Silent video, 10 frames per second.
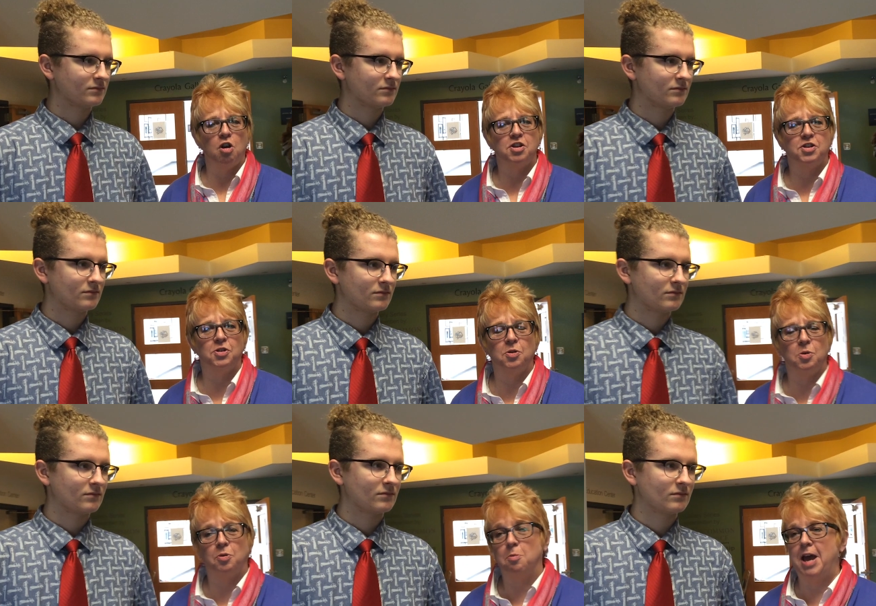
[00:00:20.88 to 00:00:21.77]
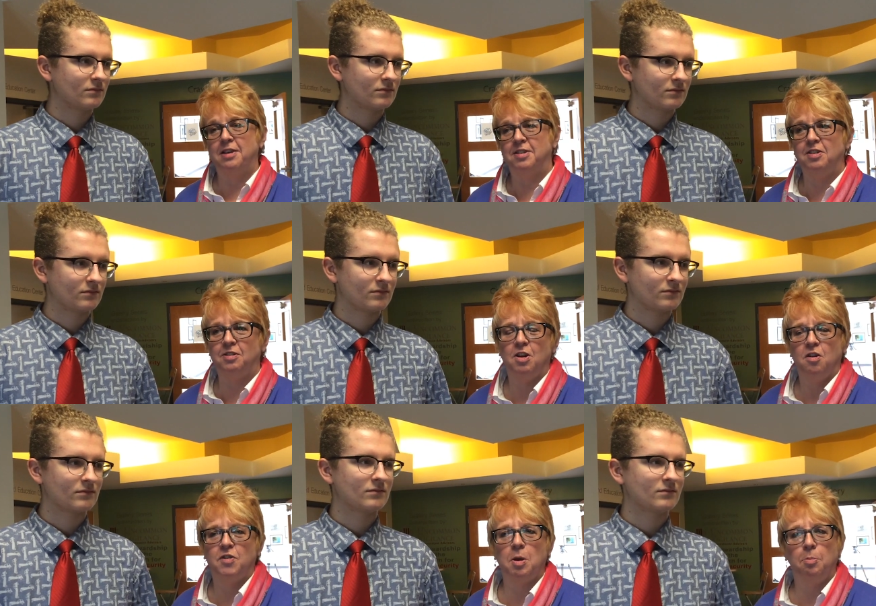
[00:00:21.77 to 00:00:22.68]
Speaker 1: art to the masses
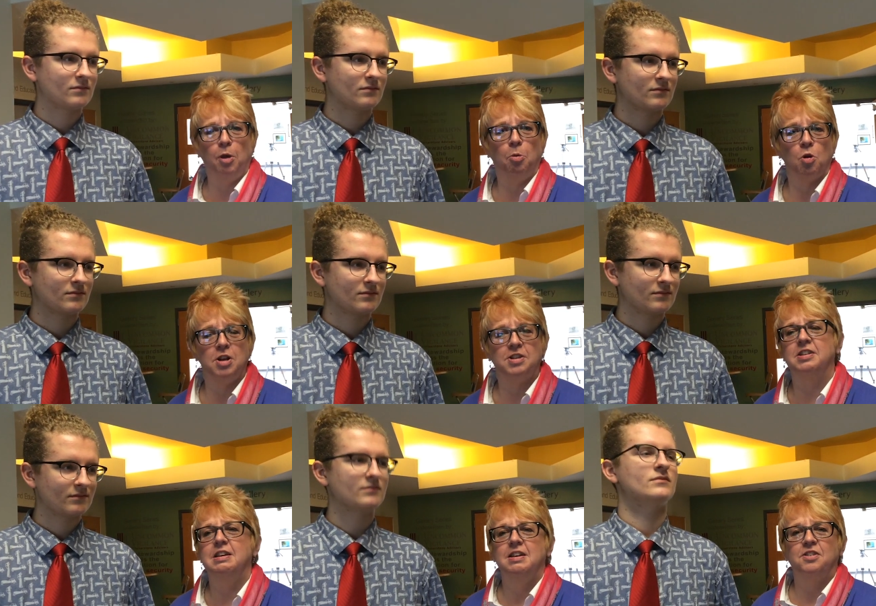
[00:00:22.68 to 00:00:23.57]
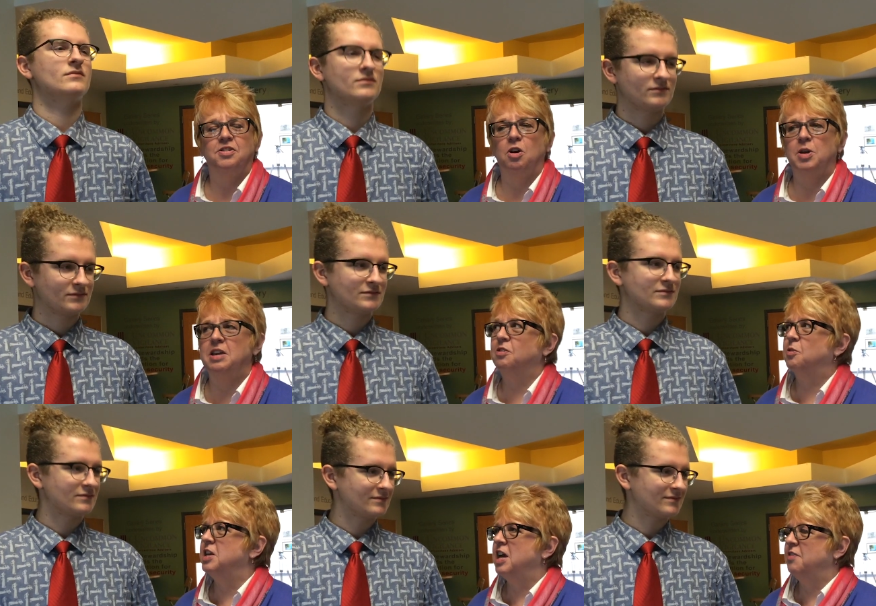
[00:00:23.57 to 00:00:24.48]
via billboards. So he's
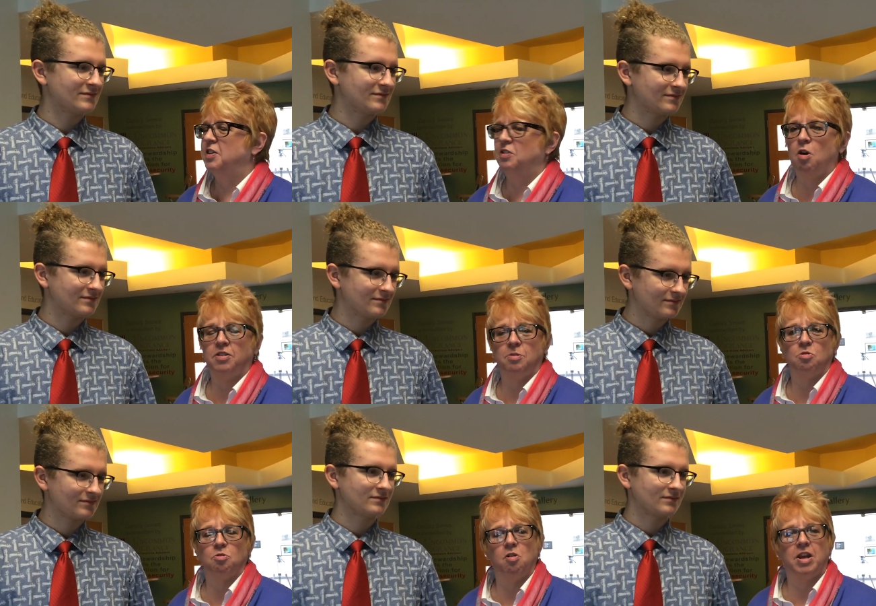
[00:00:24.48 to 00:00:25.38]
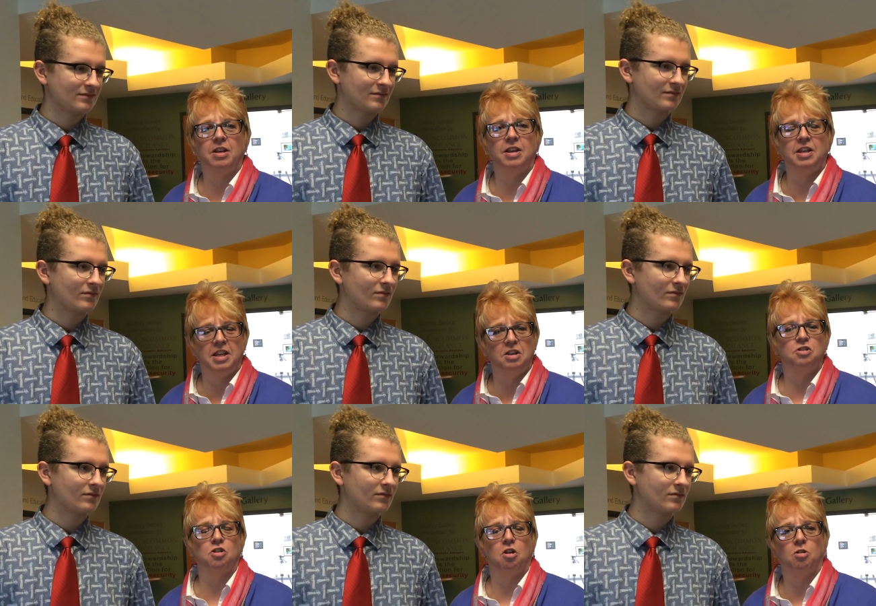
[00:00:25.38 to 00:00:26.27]
going to have his awesome drawing that he did
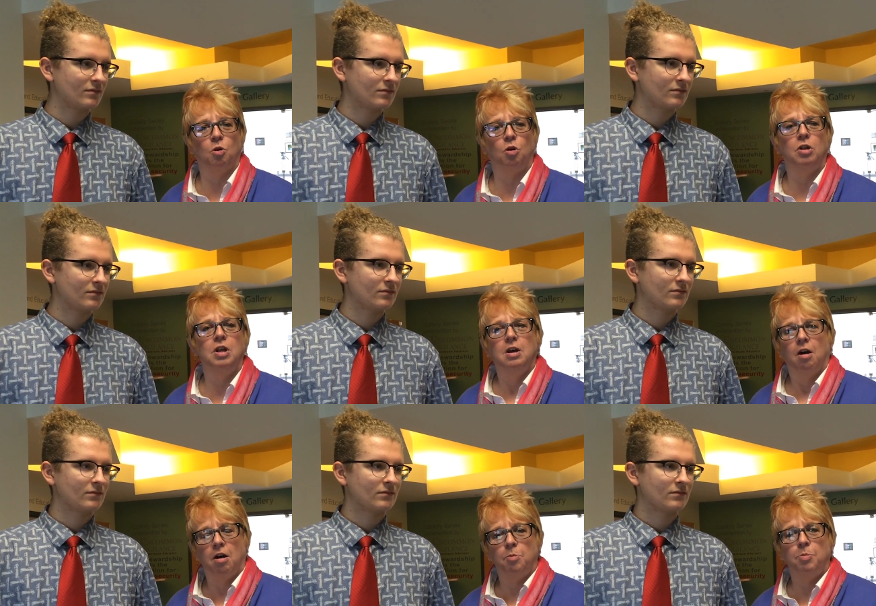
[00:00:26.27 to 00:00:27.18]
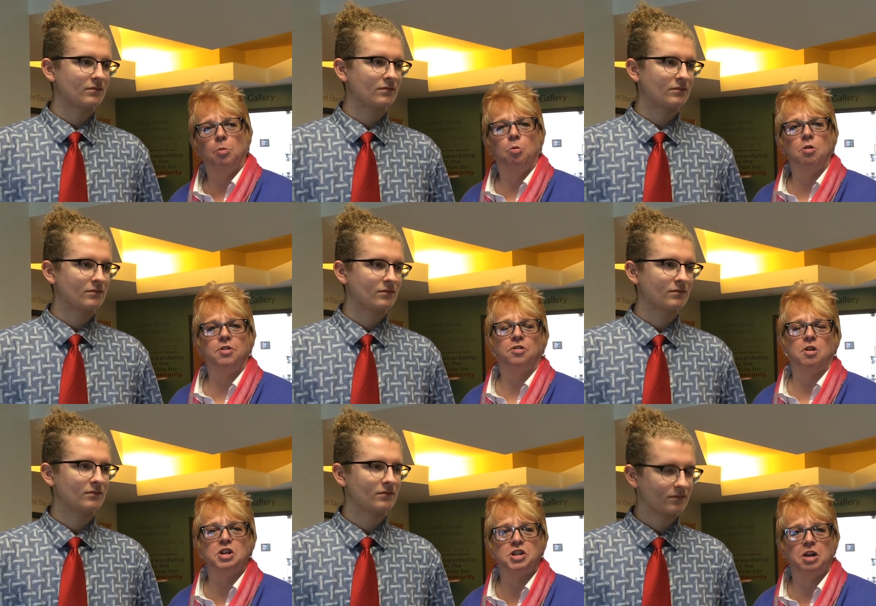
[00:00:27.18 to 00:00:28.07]
in charcoal on a billboard
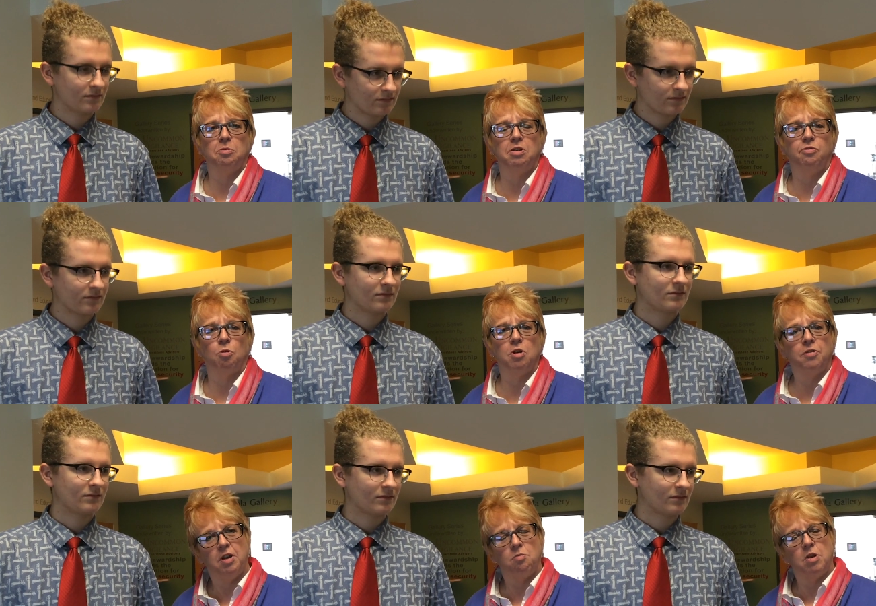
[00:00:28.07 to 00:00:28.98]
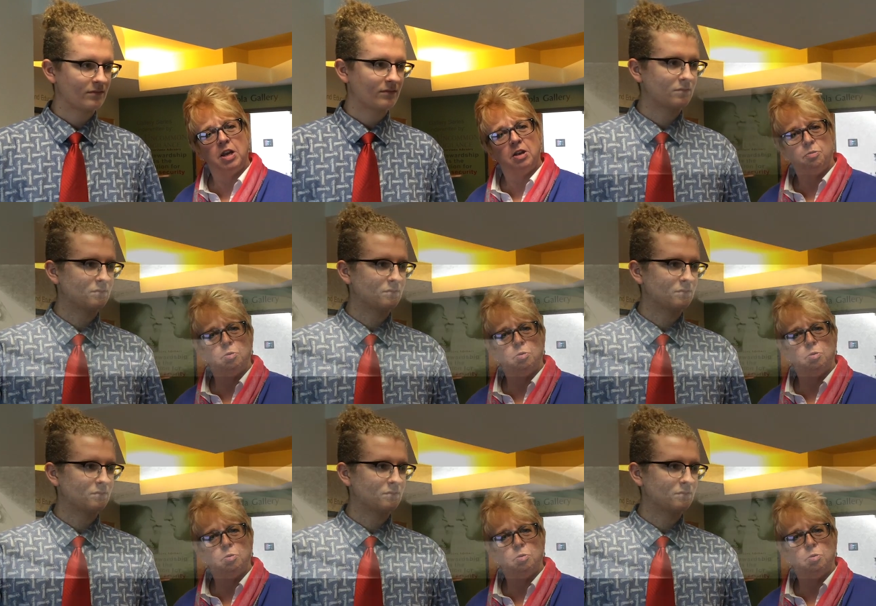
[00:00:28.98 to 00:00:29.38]
starting January 4th and running